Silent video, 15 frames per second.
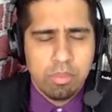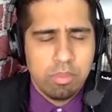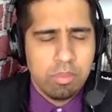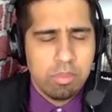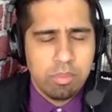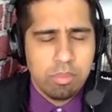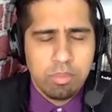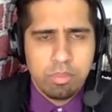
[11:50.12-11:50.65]

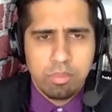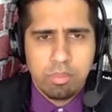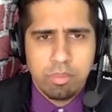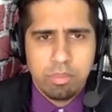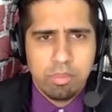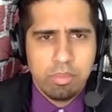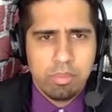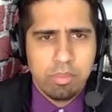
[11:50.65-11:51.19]

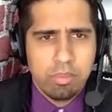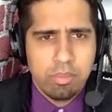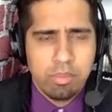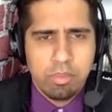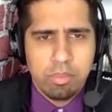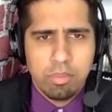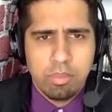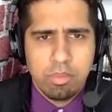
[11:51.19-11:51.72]

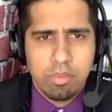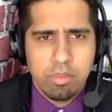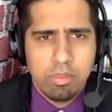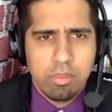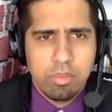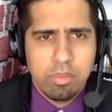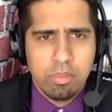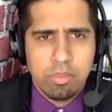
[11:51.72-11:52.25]

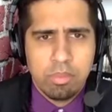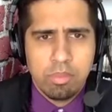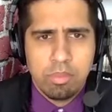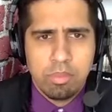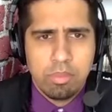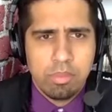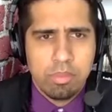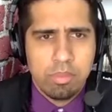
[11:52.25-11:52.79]

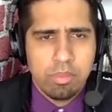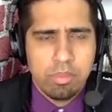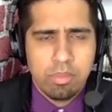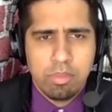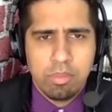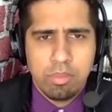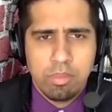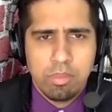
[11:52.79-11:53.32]

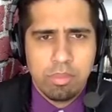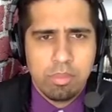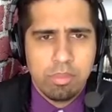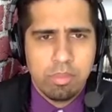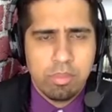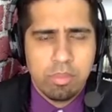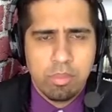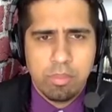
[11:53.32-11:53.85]

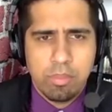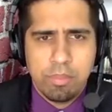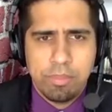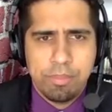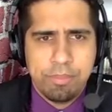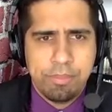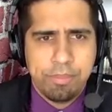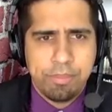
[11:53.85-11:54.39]

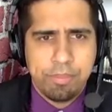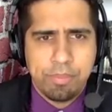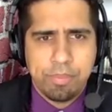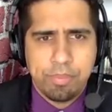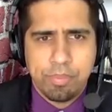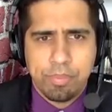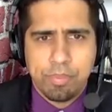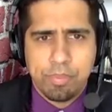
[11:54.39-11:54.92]

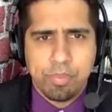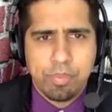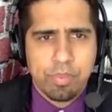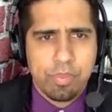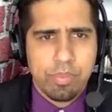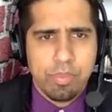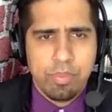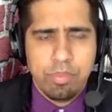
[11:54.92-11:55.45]

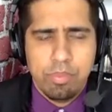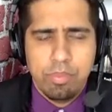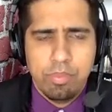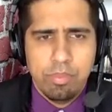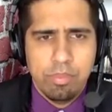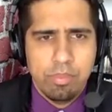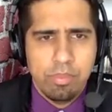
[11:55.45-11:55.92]
(silent)